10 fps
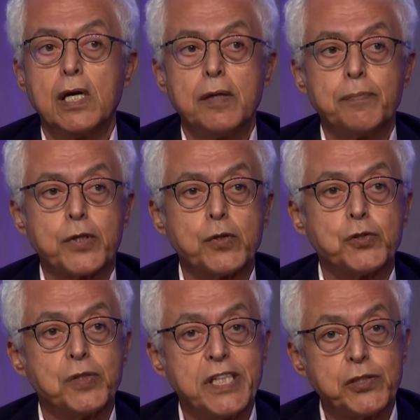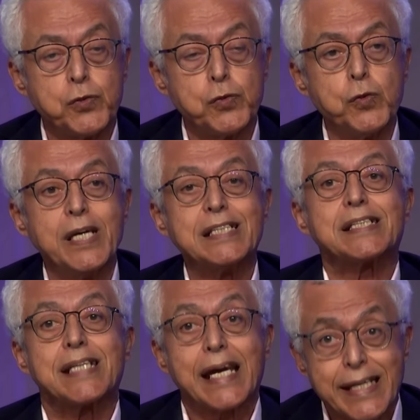because you need to do a
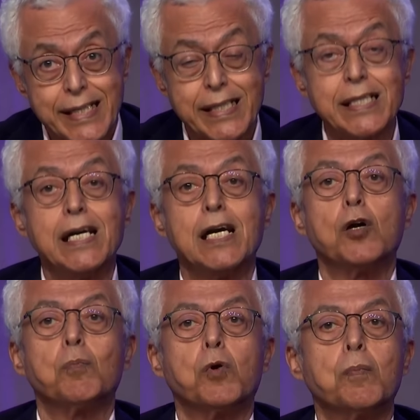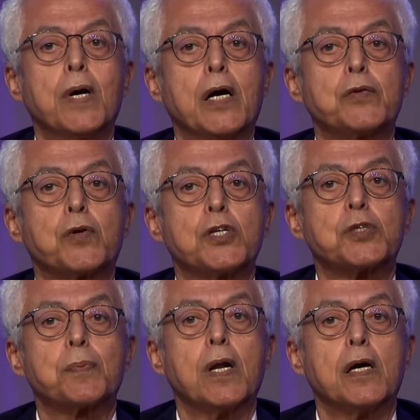second bone marrow
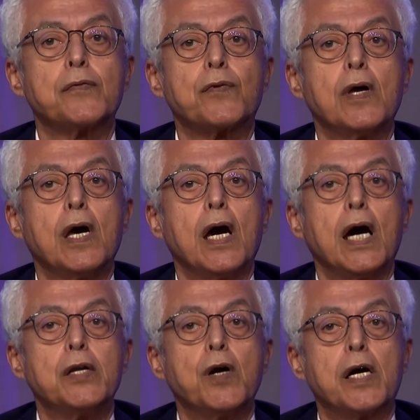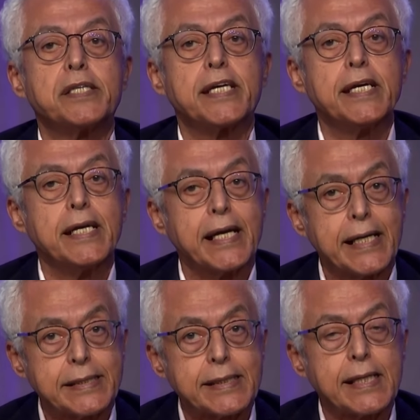transplant, and you are taking a
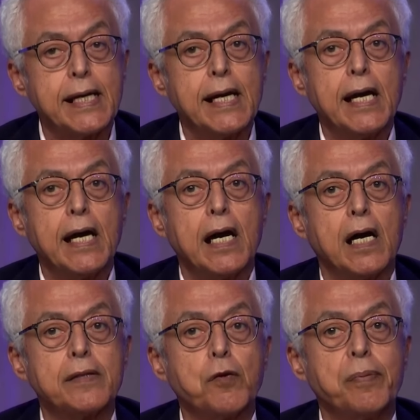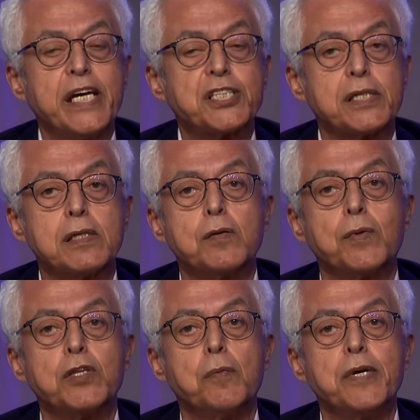risk on the patient
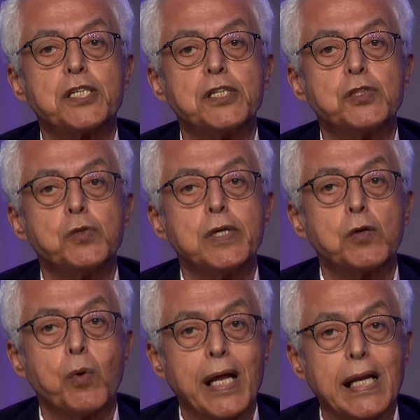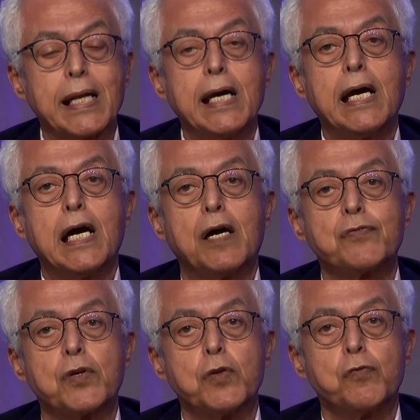when the patient is doing well
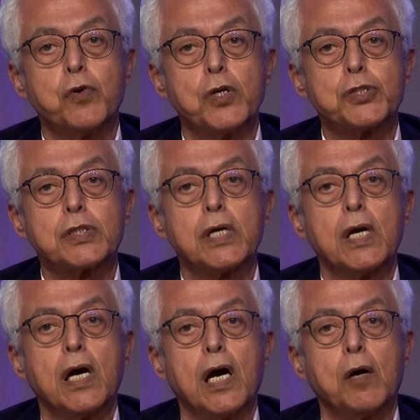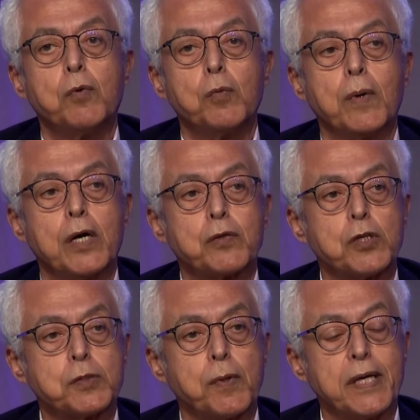after the first bone marrow
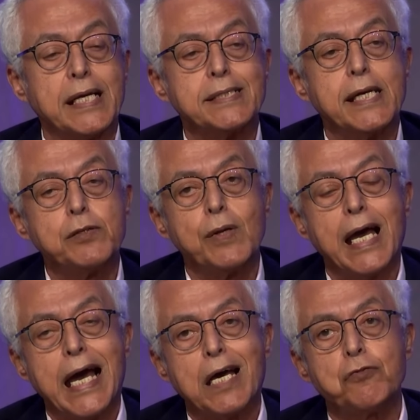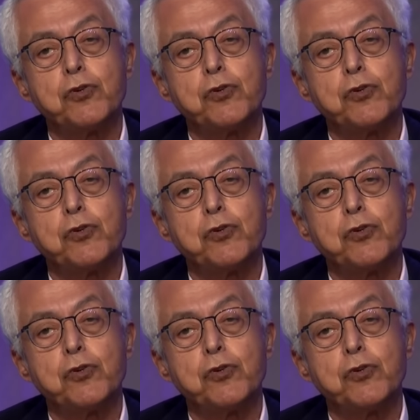transplant. And then you'll have